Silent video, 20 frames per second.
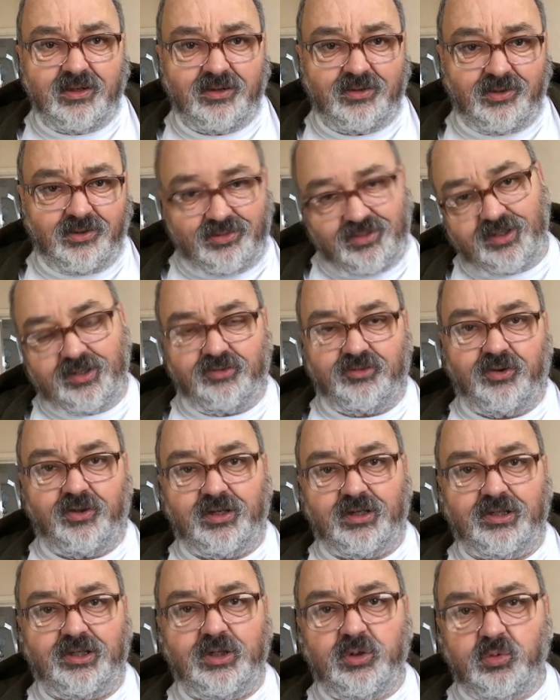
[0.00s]
to things
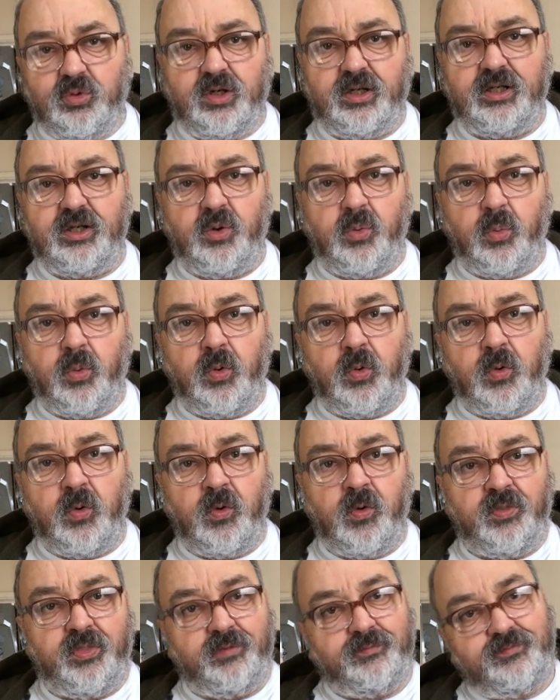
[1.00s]
like nuclear
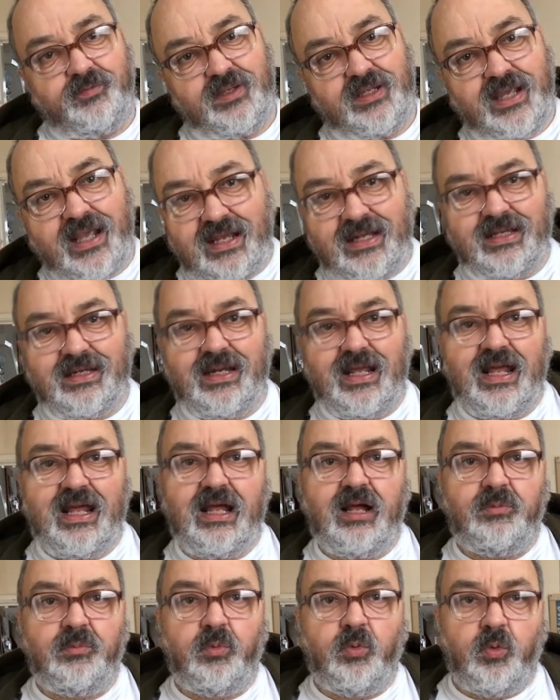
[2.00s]
war, the
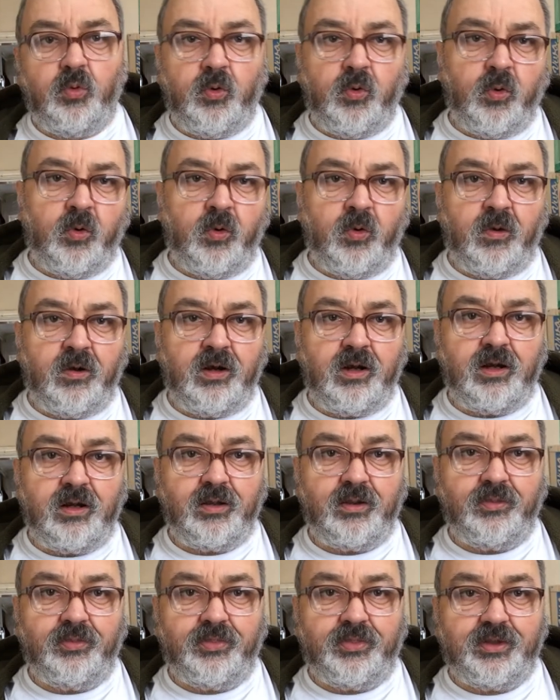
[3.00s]
Vietnam War,
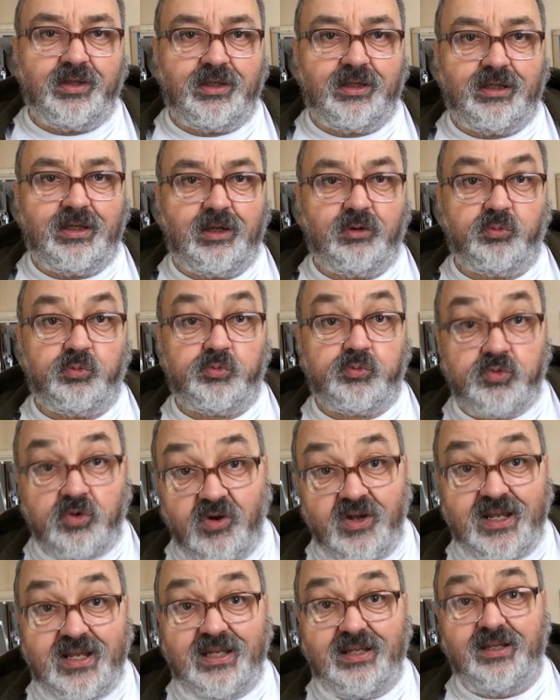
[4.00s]
the
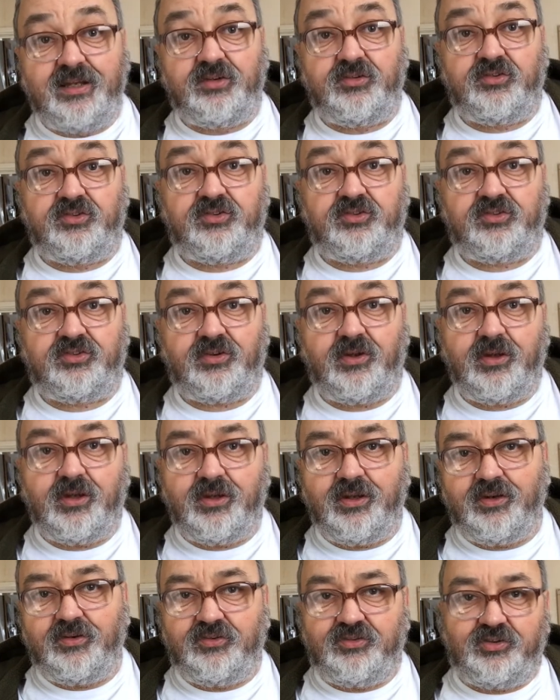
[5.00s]
riots
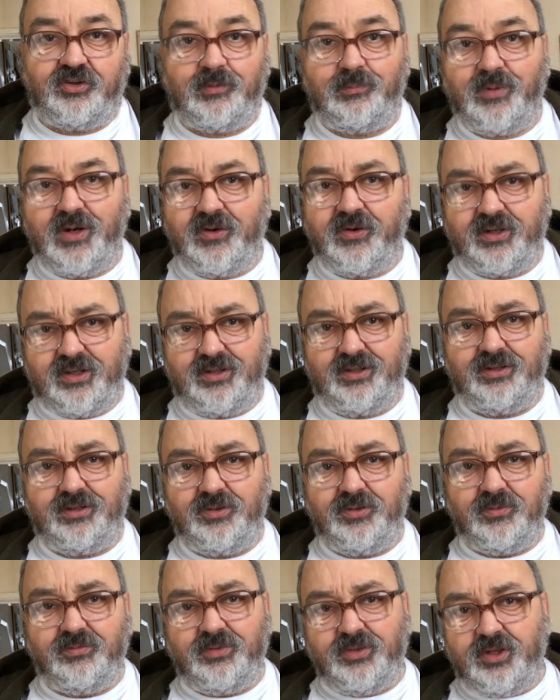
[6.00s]
at American
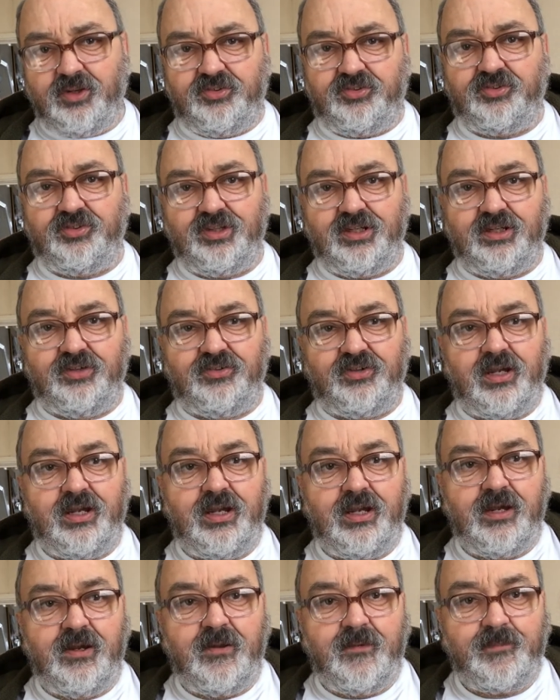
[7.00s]
universities
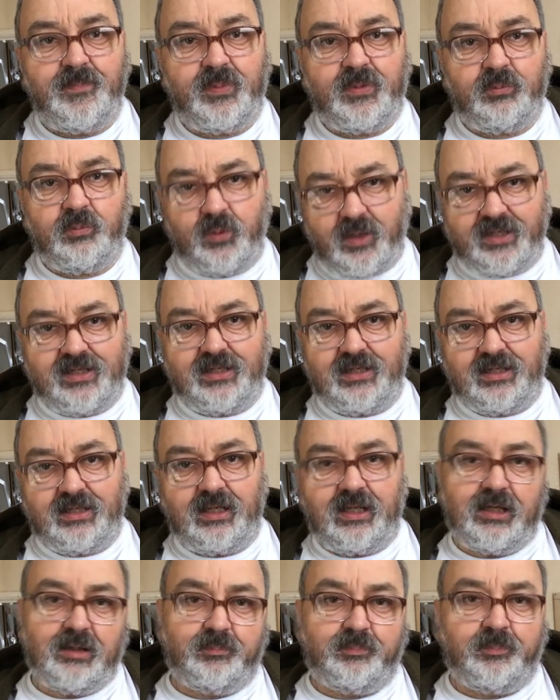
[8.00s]
where
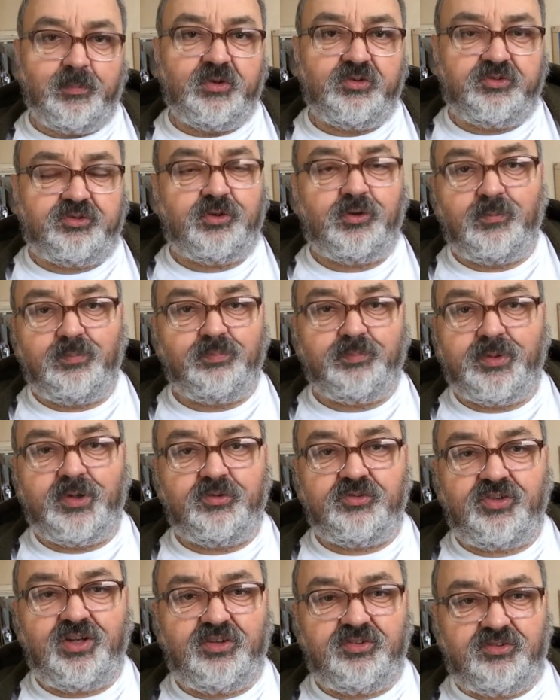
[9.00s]
uh, student
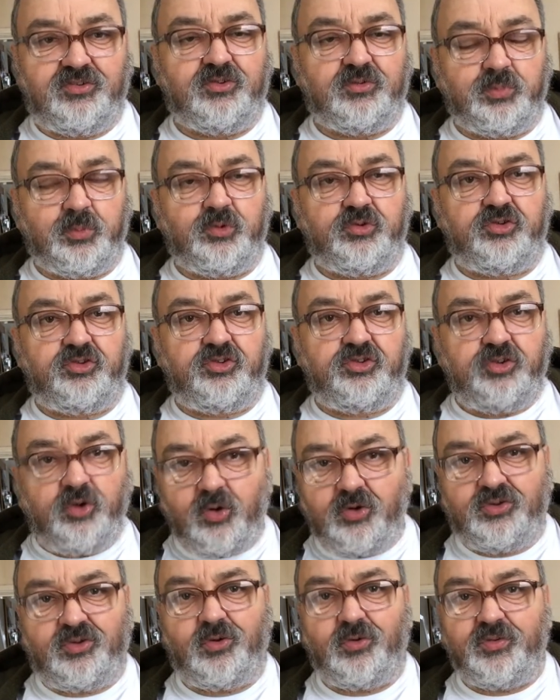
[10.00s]
protesters were
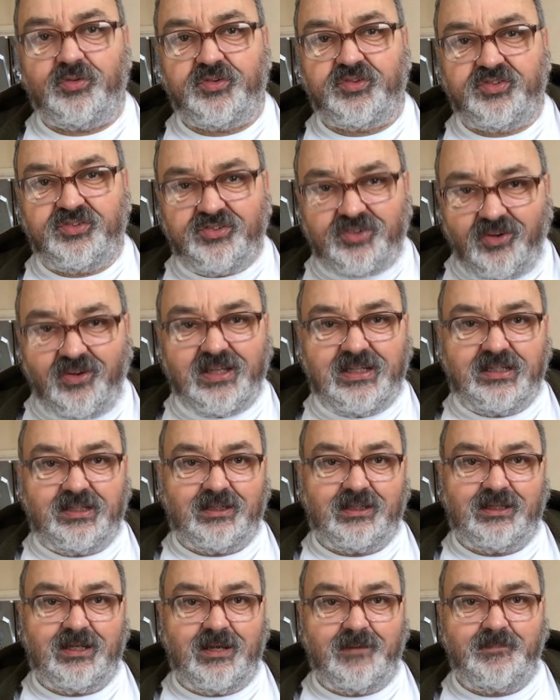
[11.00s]
shot on sight.
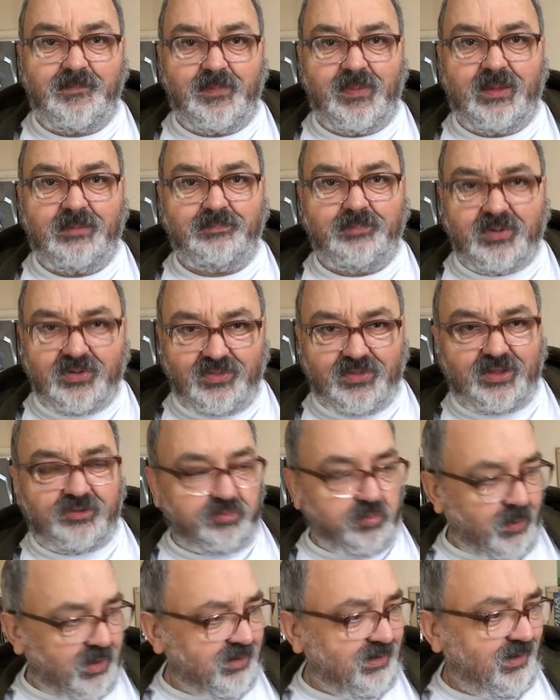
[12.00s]
Yep, but
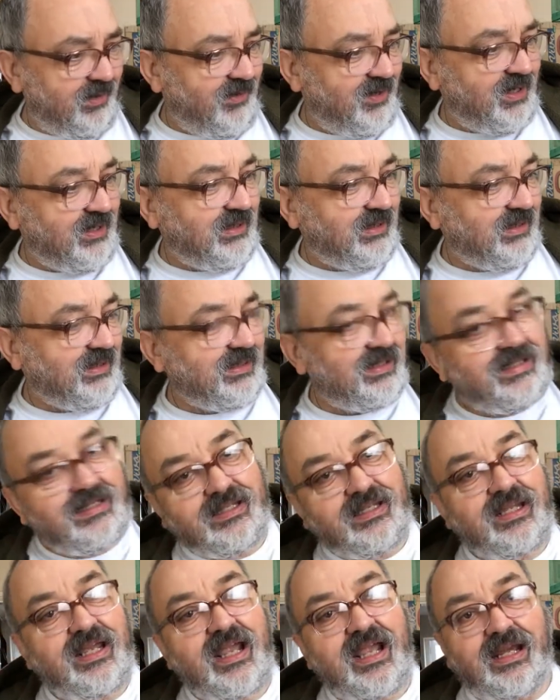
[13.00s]
there's one line near
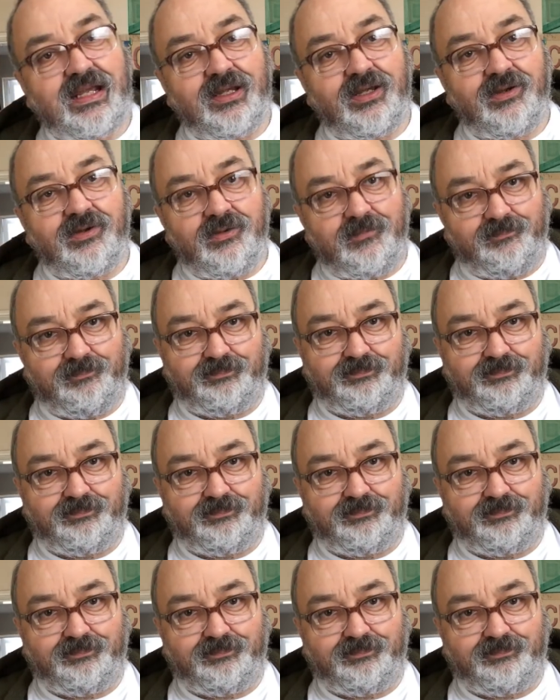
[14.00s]
the end